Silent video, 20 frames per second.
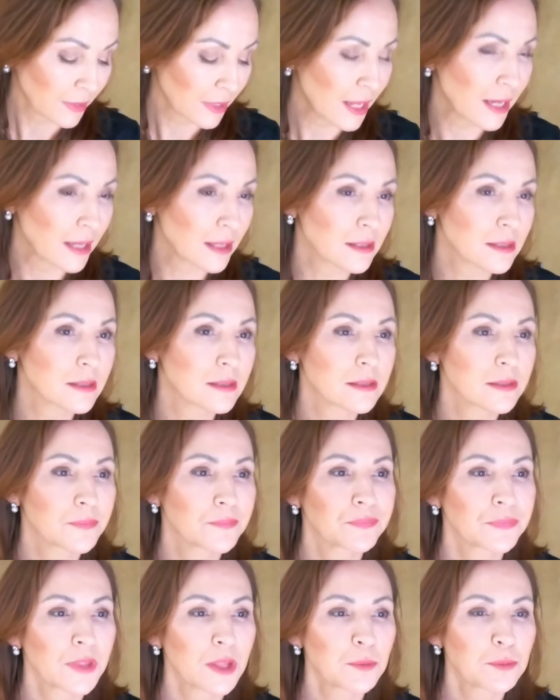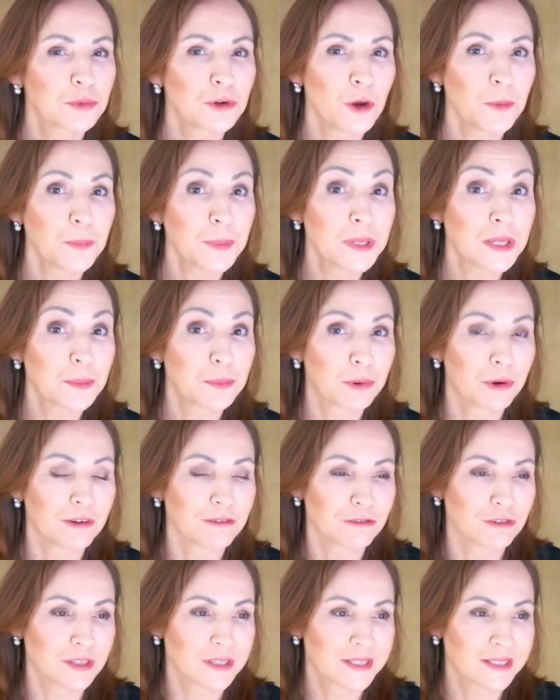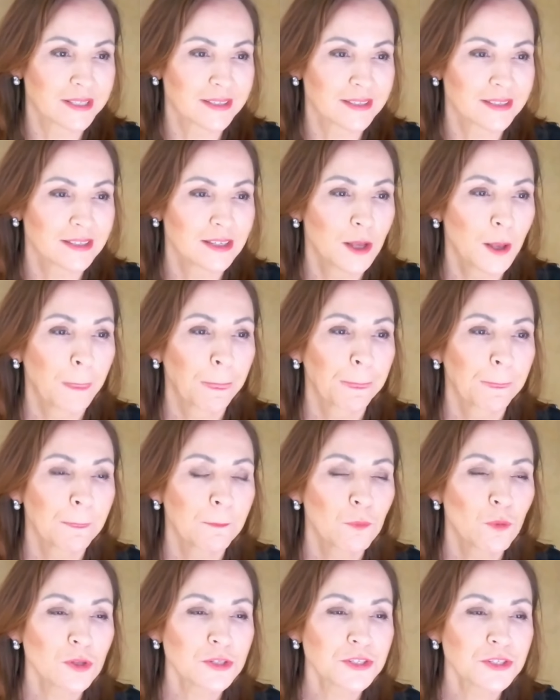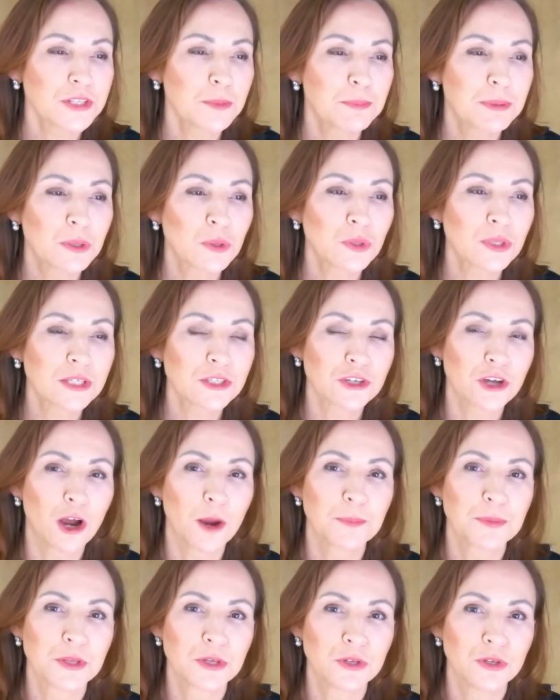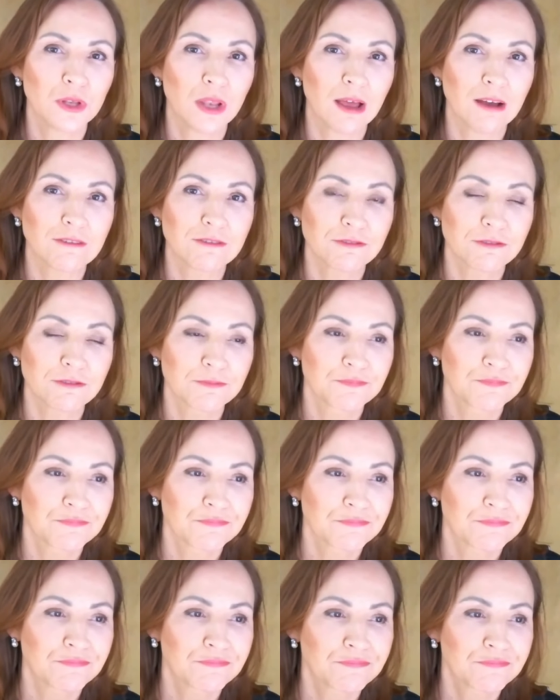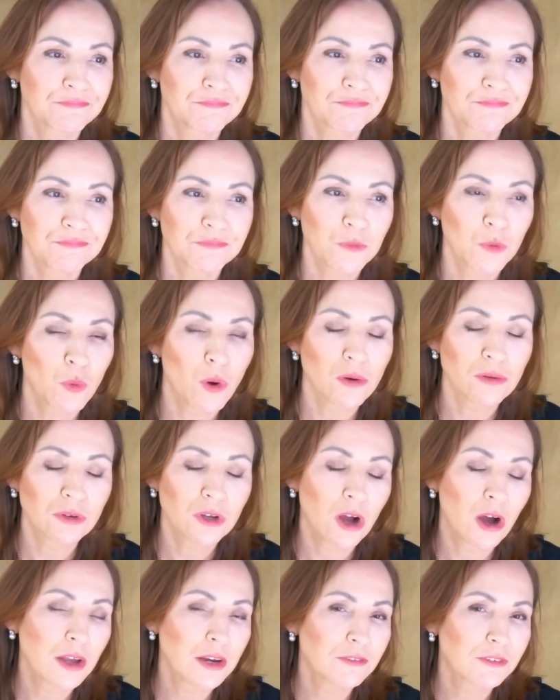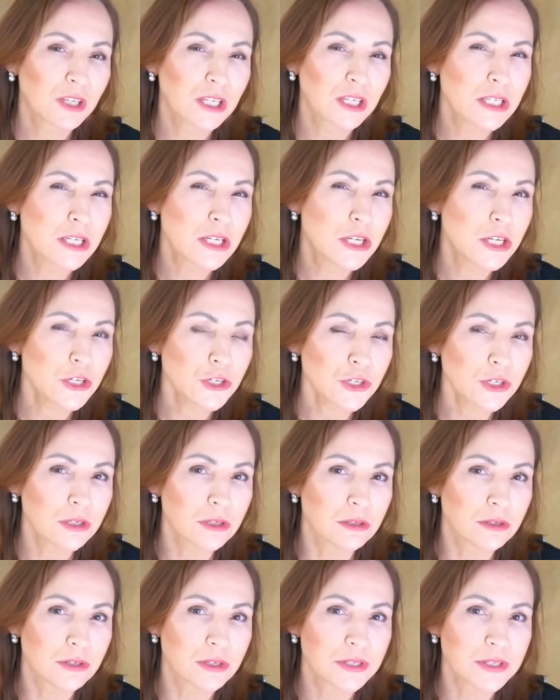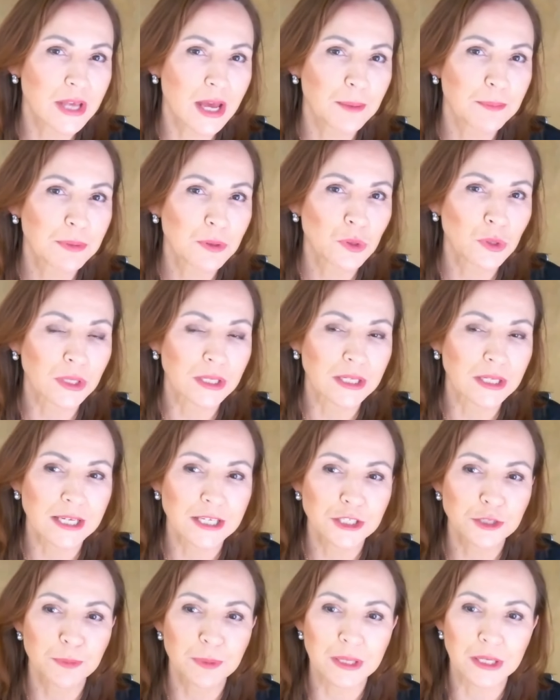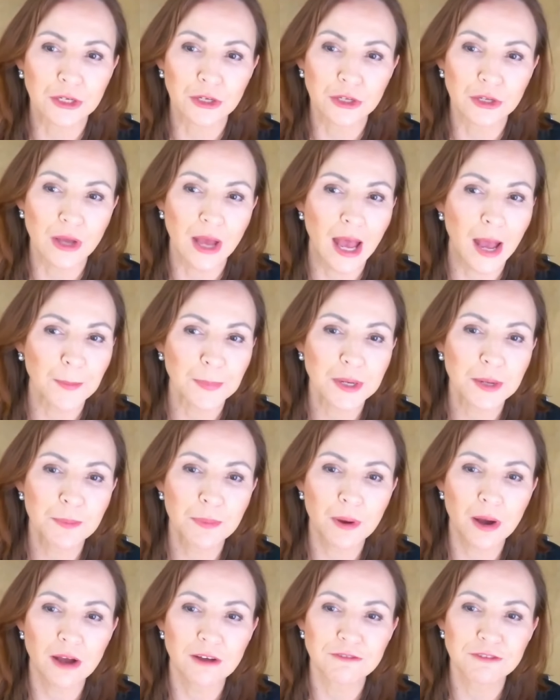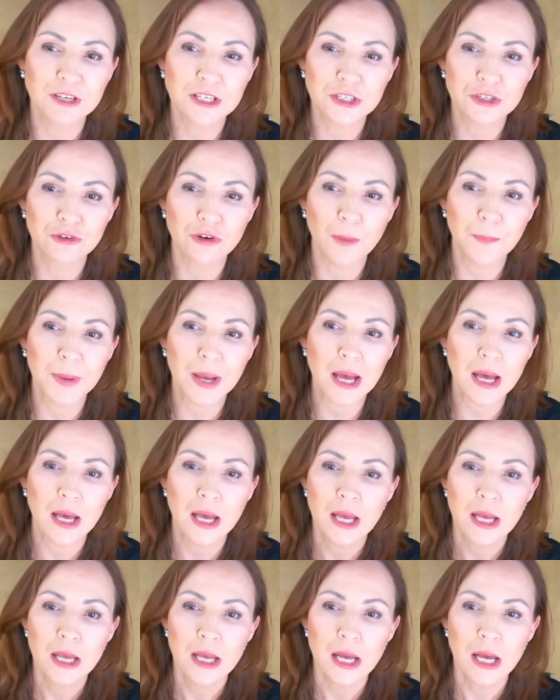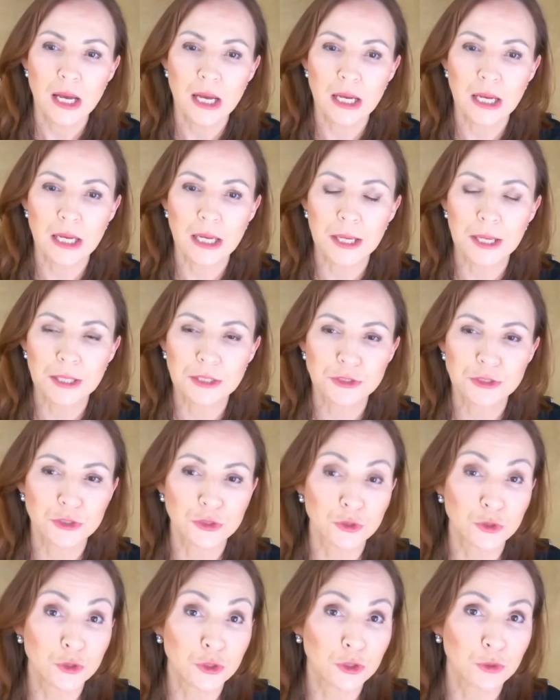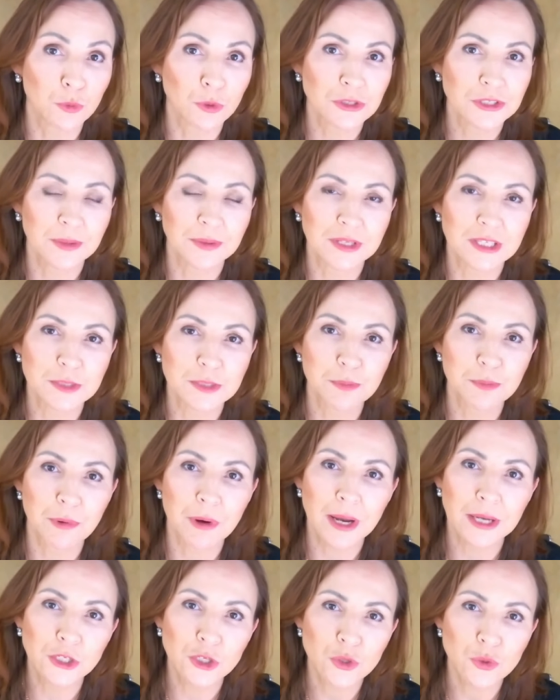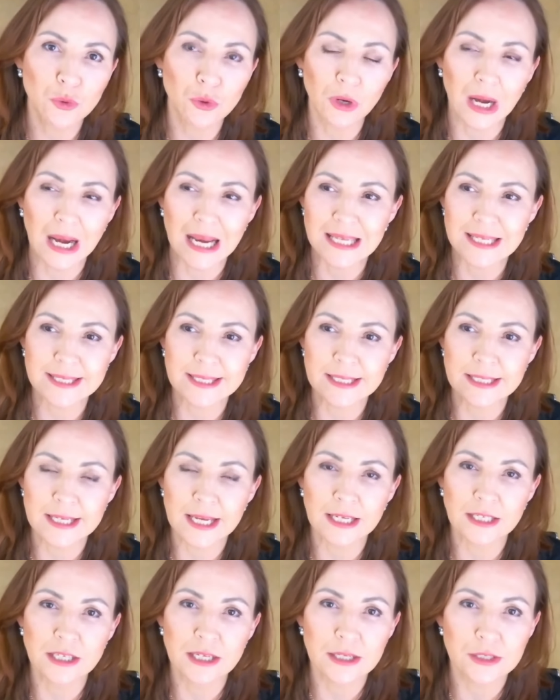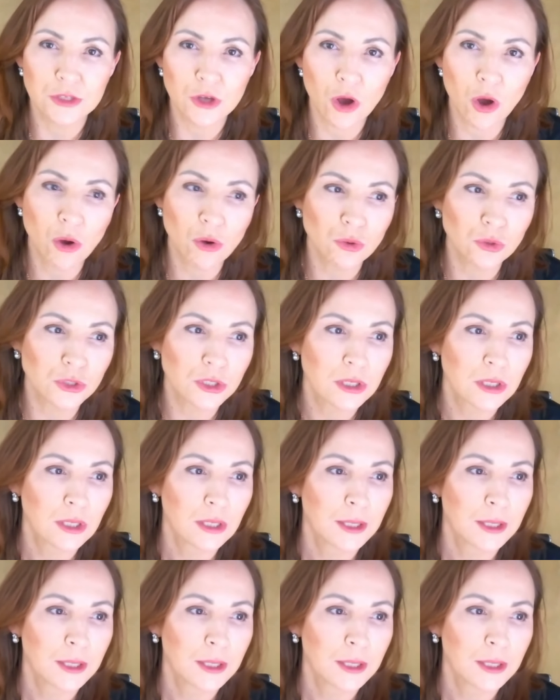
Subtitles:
Next, property preferences. What's the building type that you love? What kind of condition does that building need to be in? Are you happy to buy a fixer-upper? Do you want something that's brand new or less than 10 years old?